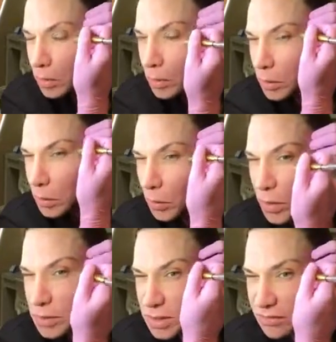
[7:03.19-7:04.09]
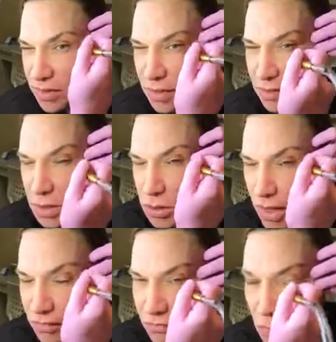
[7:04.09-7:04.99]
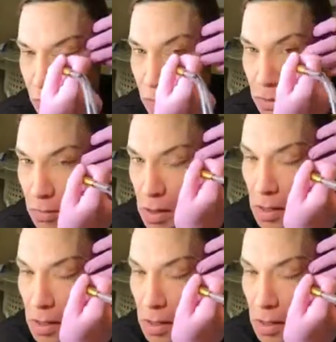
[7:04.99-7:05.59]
little crow's feet that try to form.